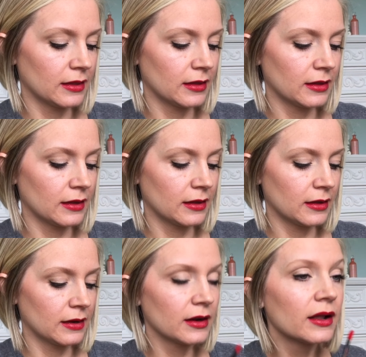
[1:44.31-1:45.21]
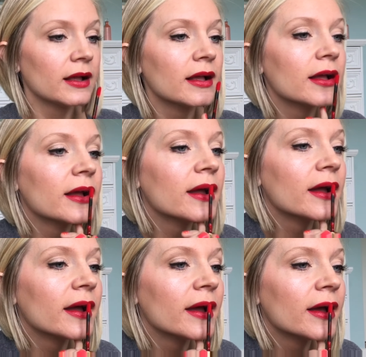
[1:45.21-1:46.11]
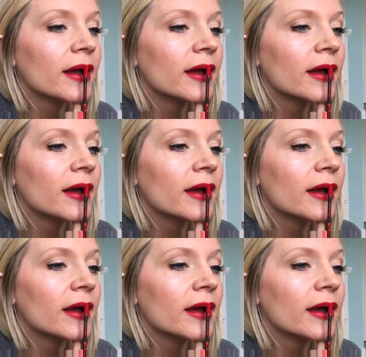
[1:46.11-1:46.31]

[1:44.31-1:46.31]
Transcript: (no one is talking)